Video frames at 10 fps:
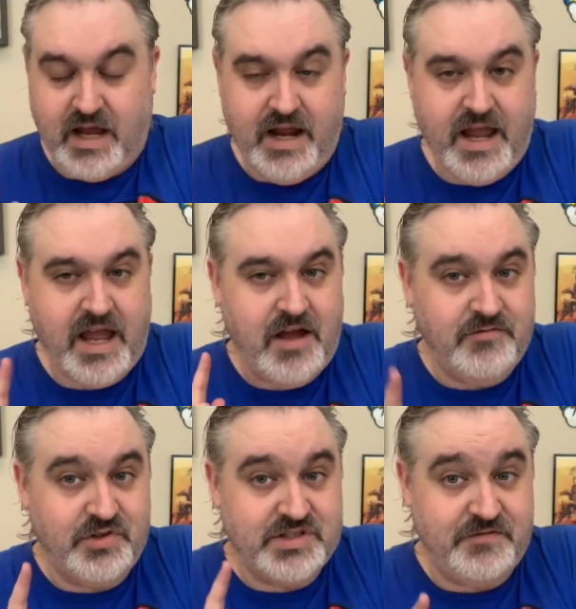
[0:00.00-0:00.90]
I
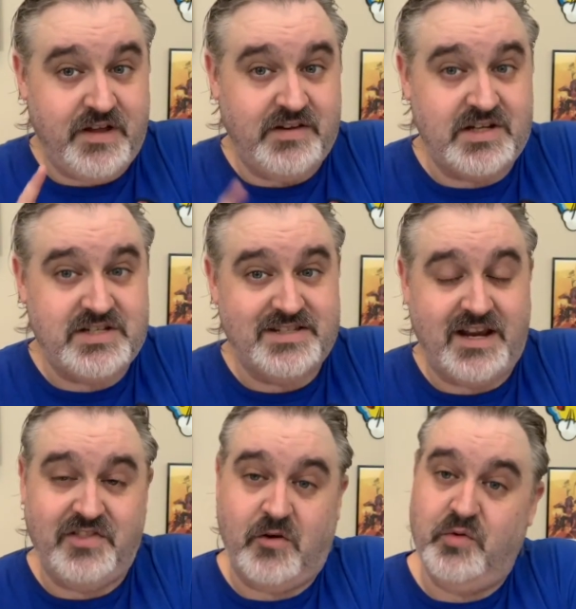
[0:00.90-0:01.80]
have looked at foundations that
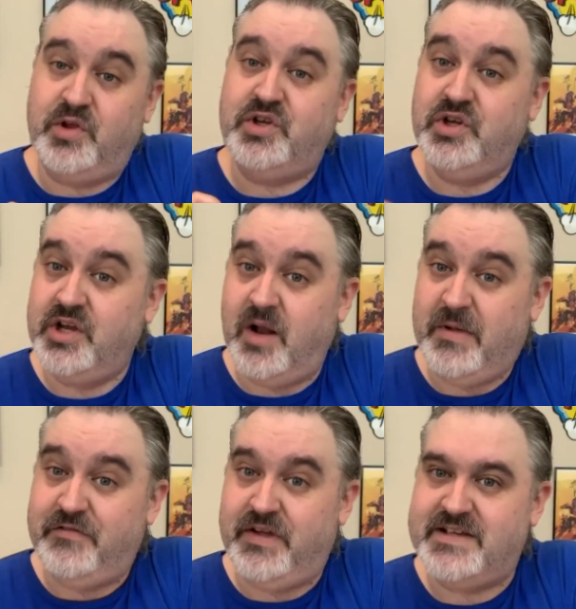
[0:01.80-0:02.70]
I thought would look good on
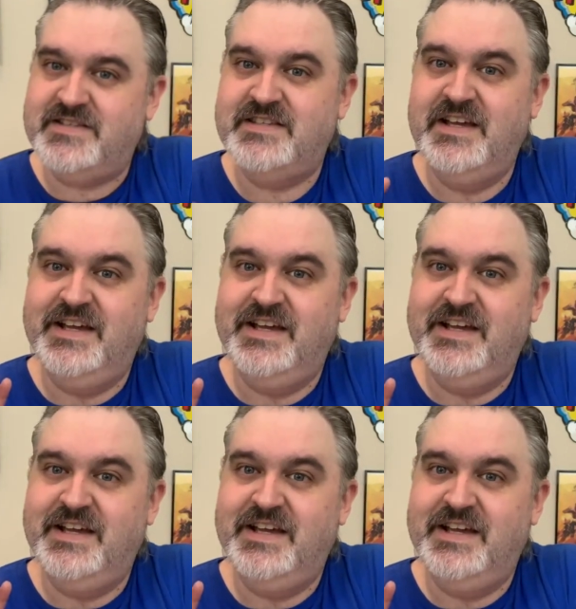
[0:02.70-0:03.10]
my face.